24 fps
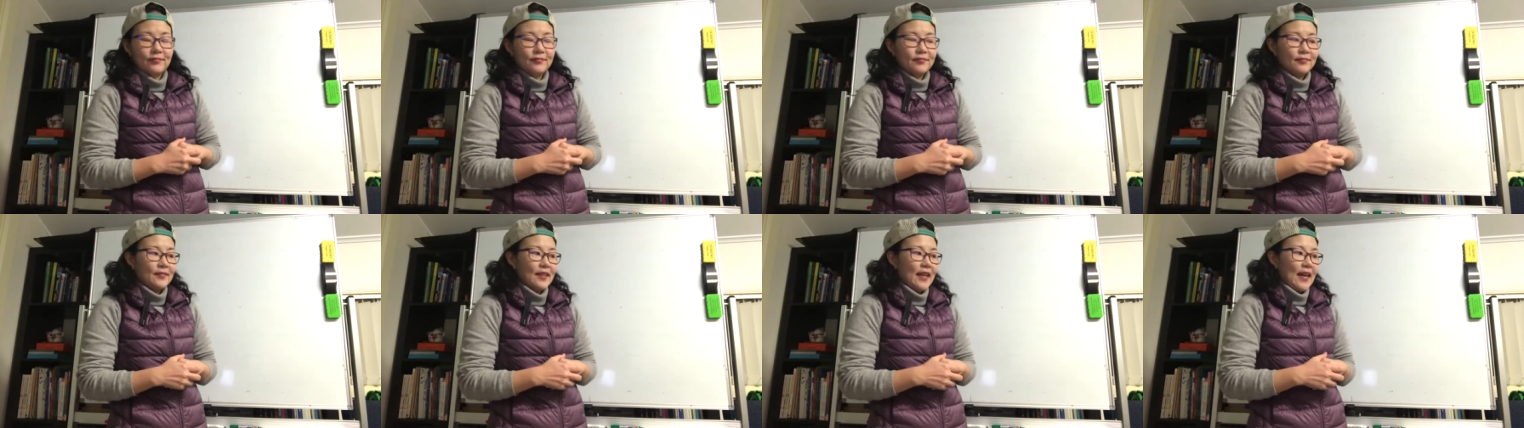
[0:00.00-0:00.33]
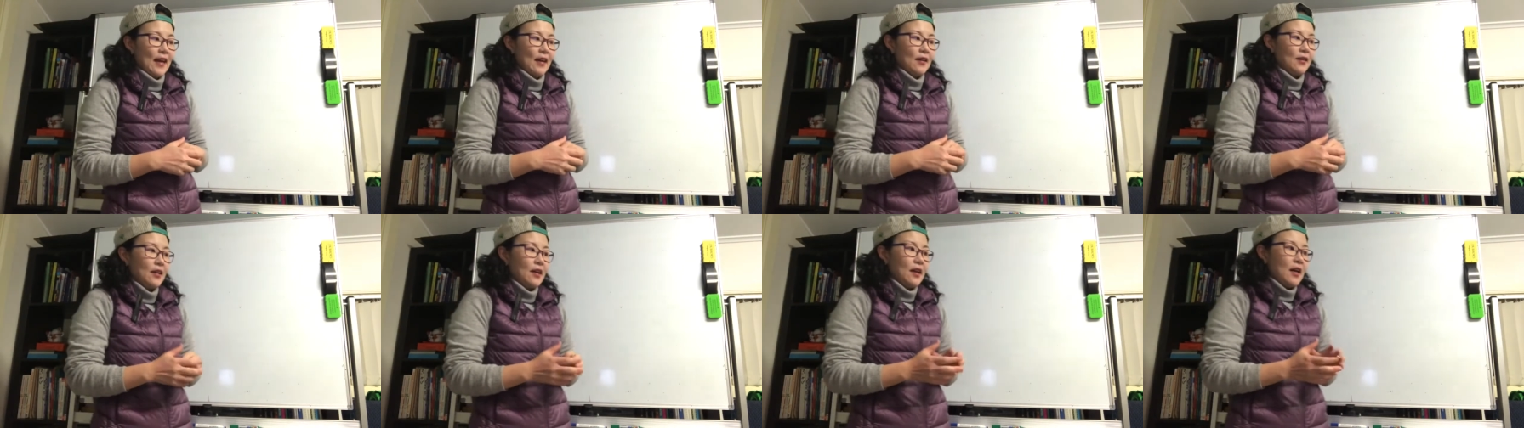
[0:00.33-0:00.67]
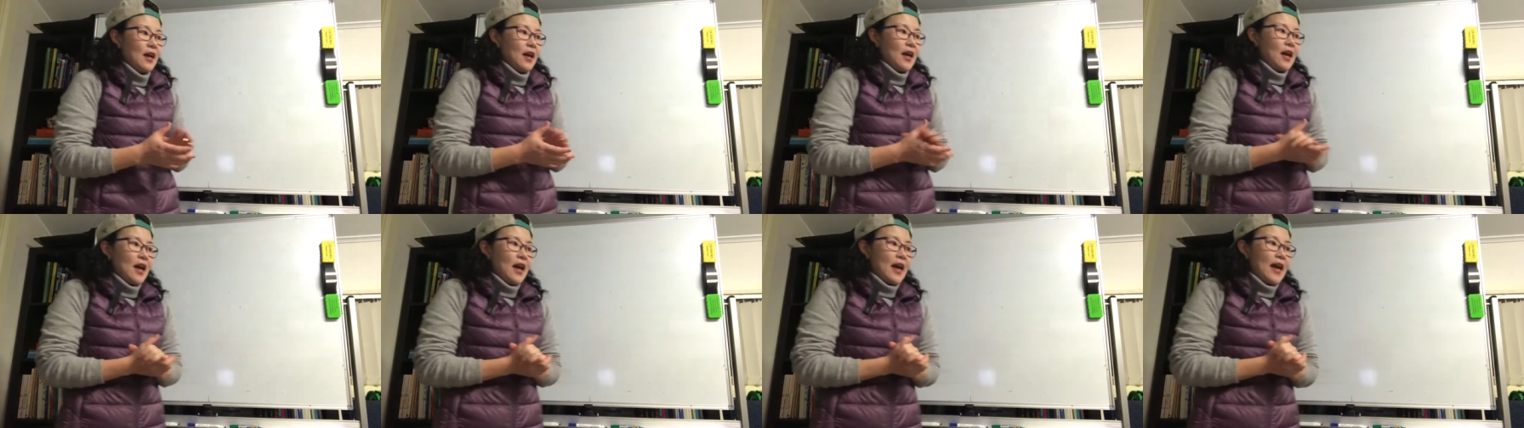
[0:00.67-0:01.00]
Now,
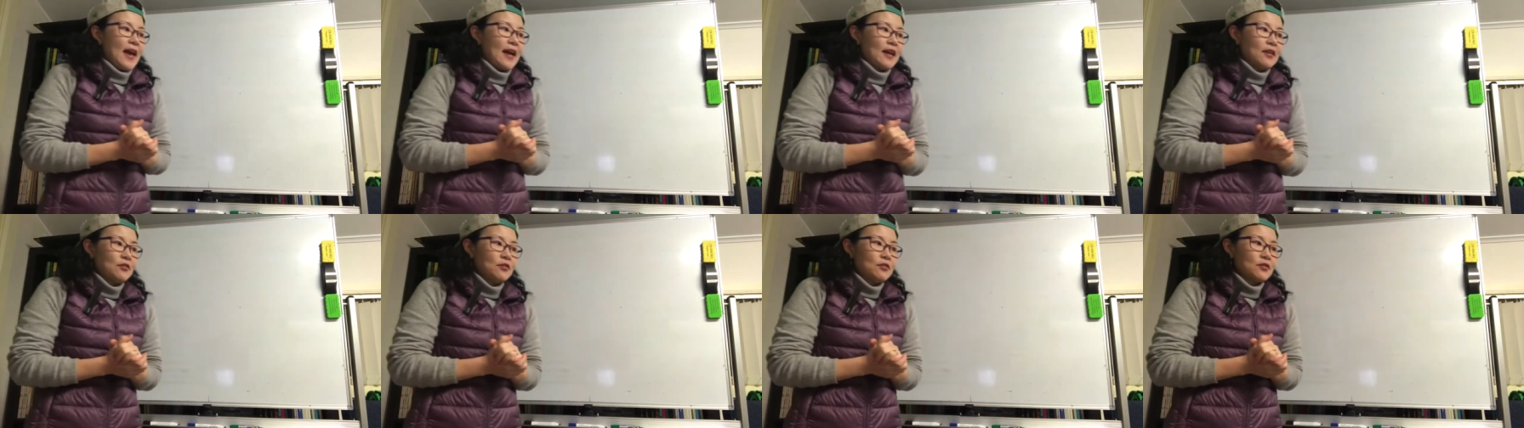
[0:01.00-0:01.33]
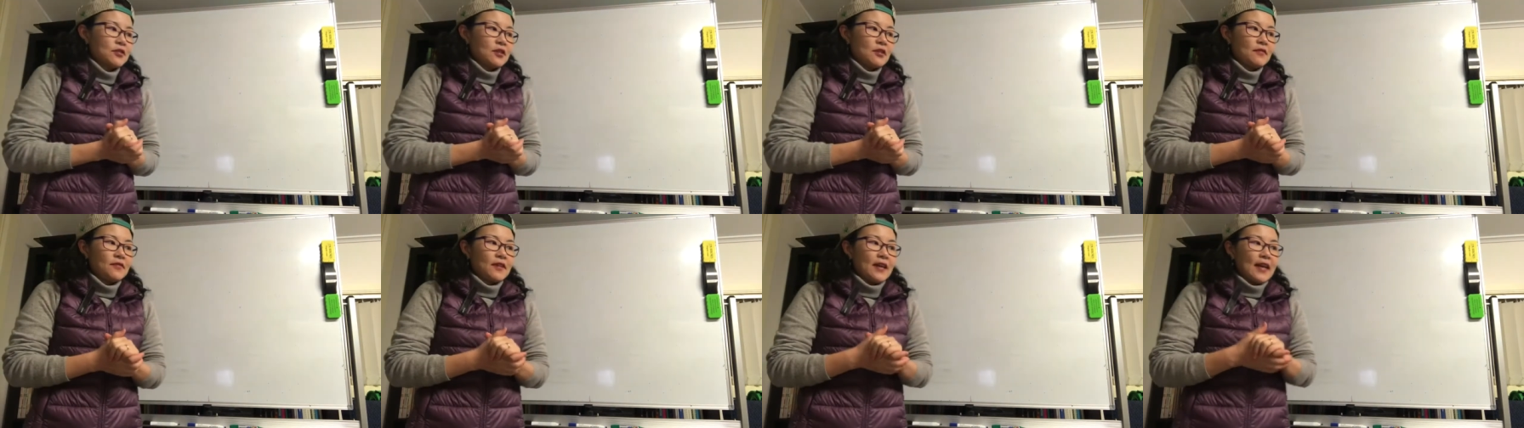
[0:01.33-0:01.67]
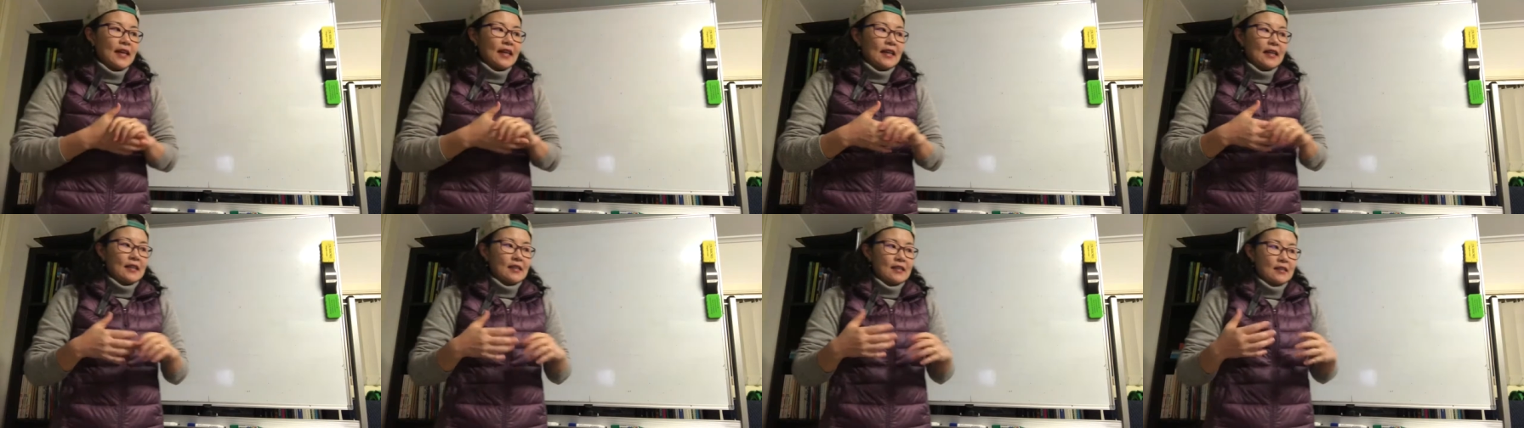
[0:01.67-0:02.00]
angles of
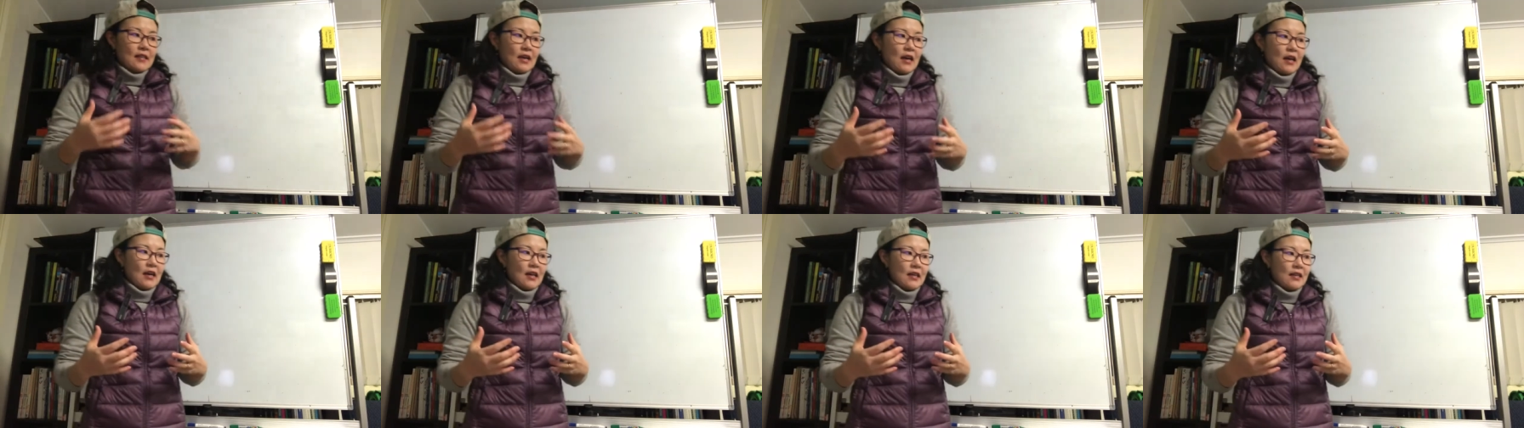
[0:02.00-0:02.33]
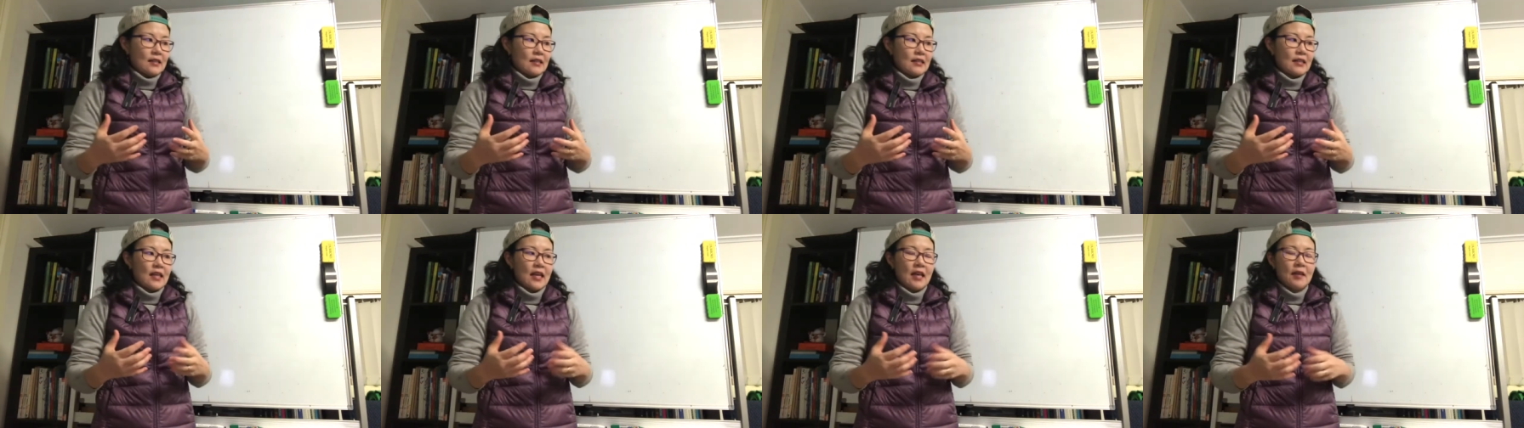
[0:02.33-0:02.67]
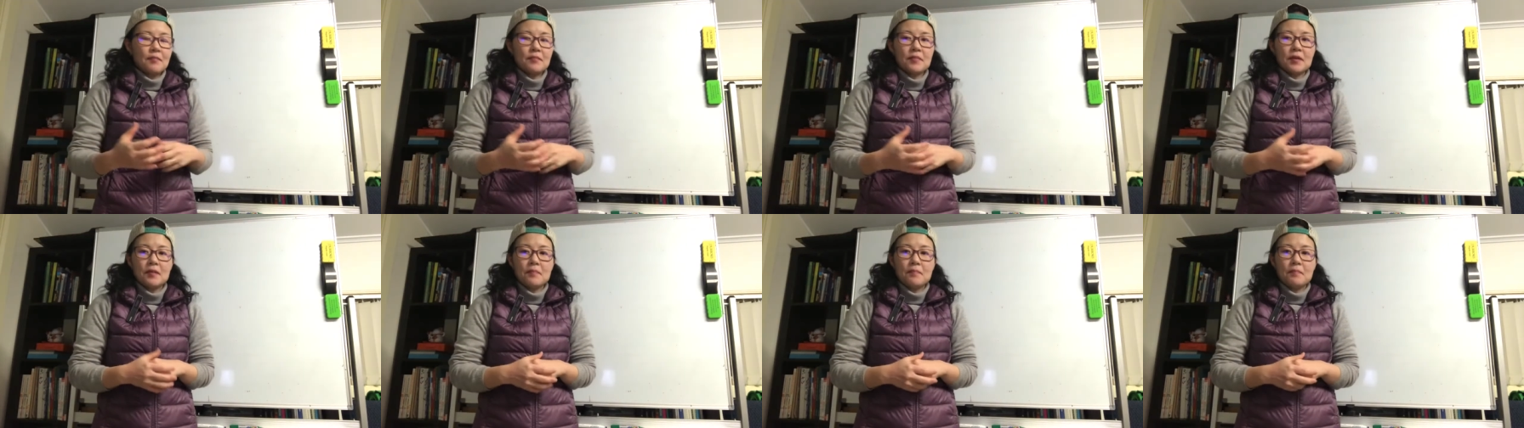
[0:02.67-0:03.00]
any size can
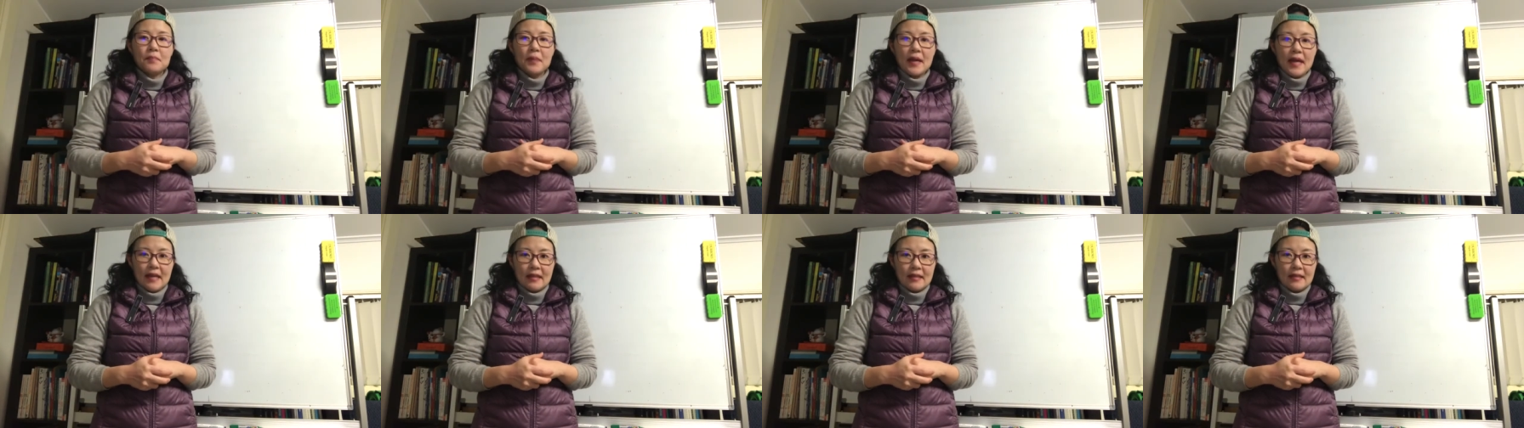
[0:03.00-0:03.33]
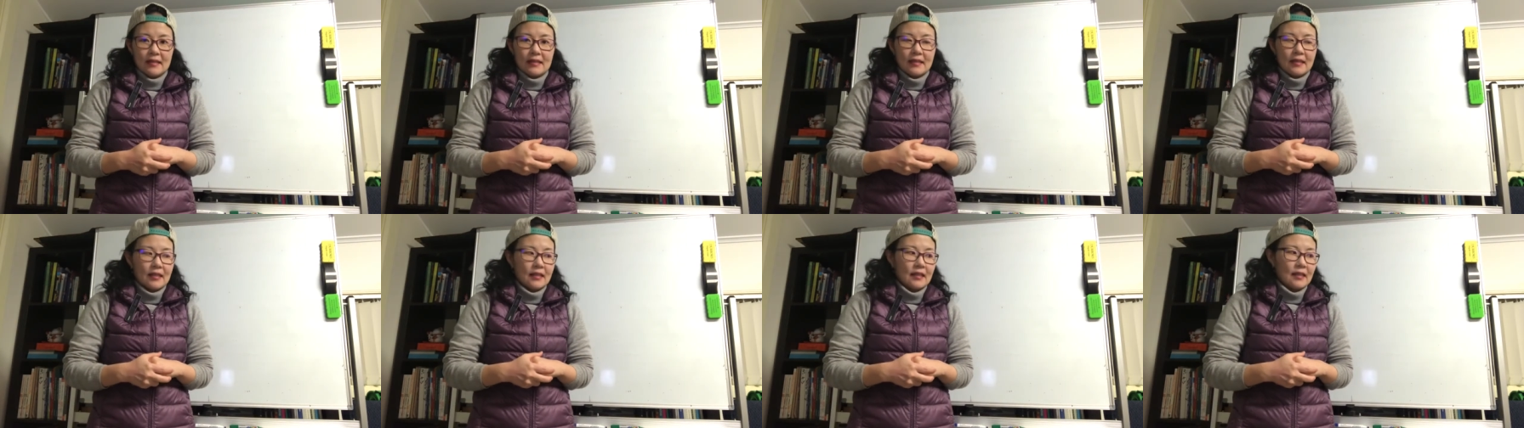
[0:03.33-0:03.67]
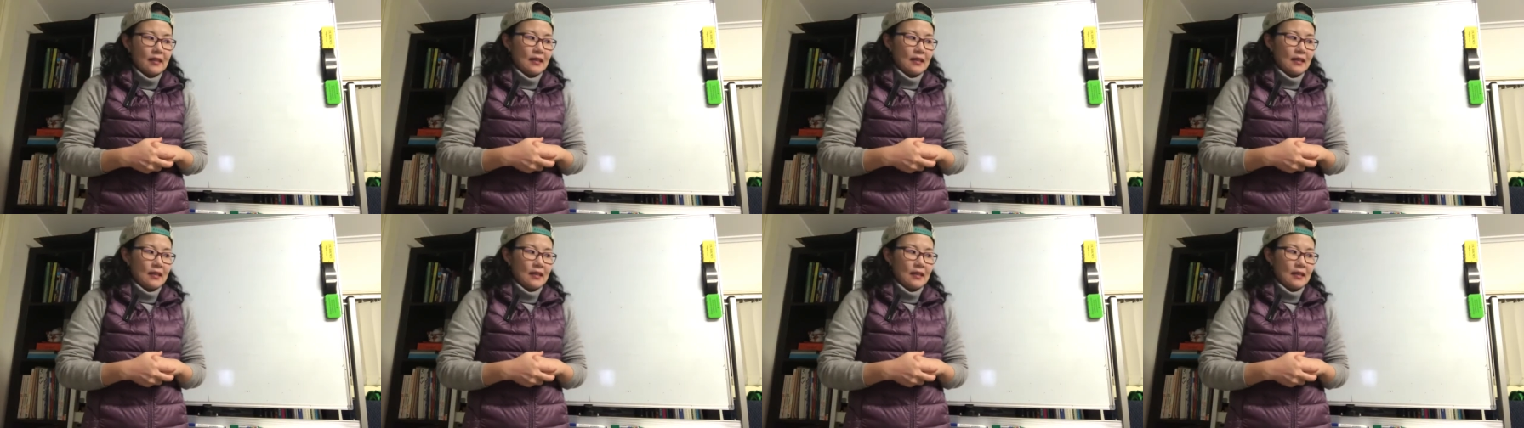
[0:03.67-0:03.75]
be best